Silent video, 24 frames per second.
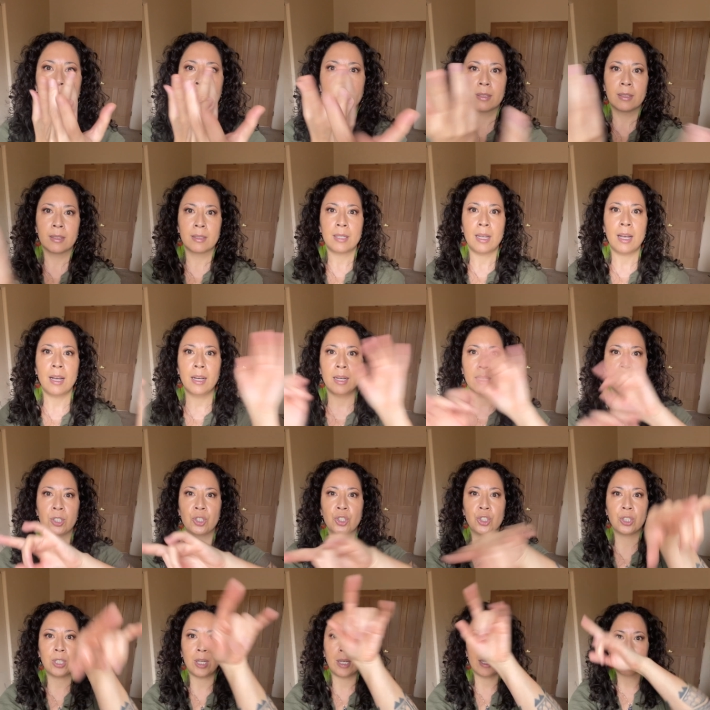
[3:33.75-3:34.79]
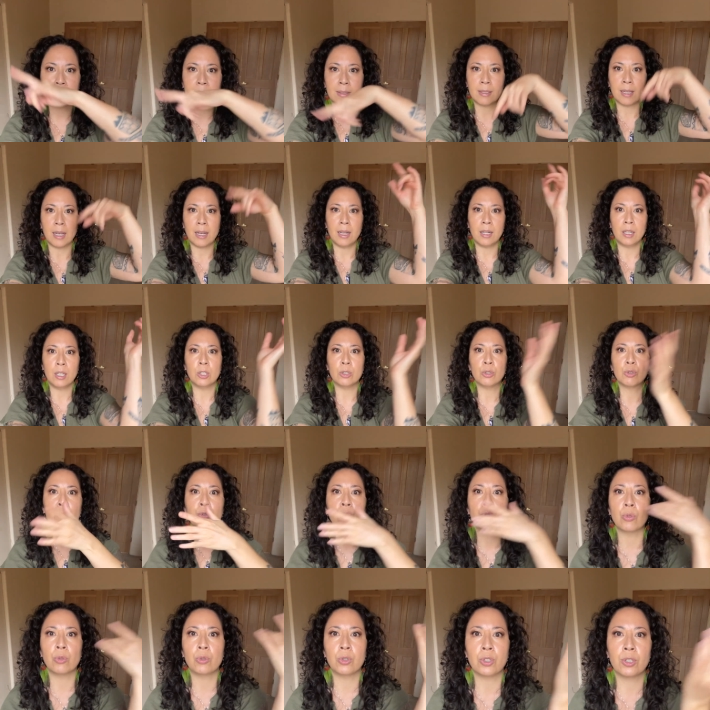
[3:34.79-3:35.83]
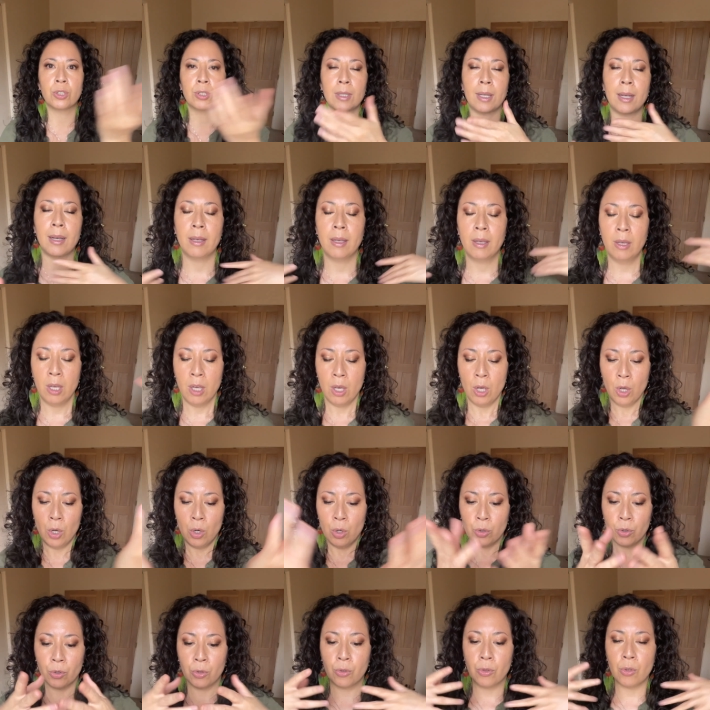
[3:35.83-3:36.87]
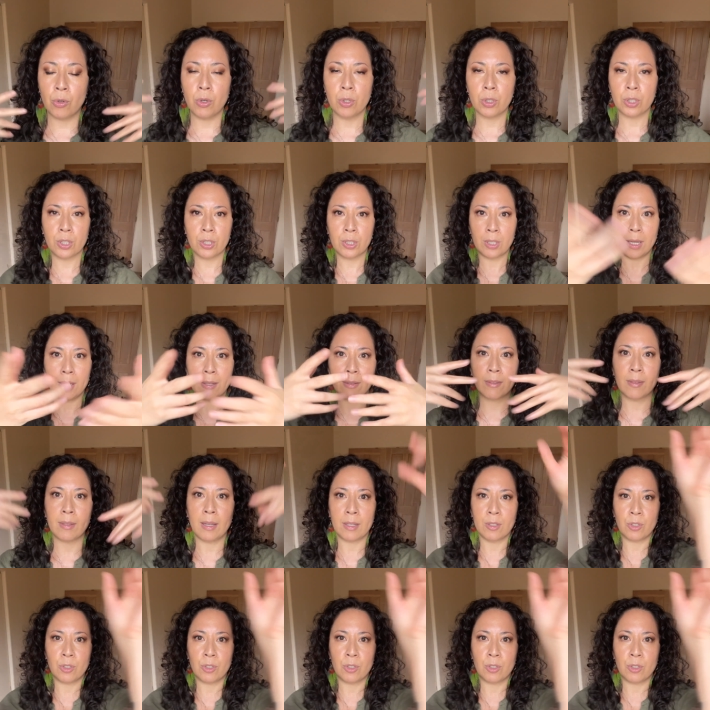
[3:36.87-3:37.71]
Sasha, sala, susha, susha, sa,